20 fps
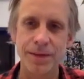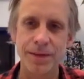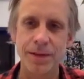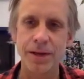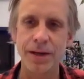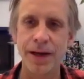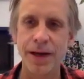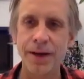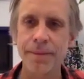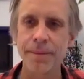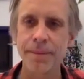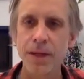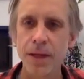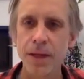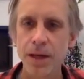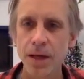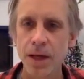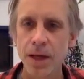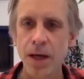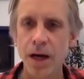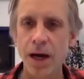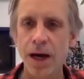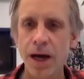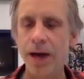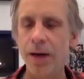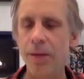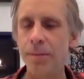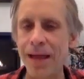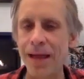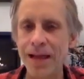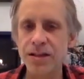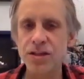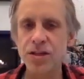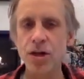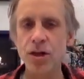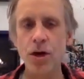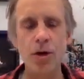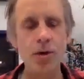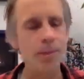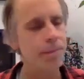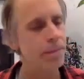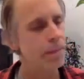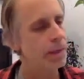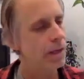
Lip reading: Okay? And so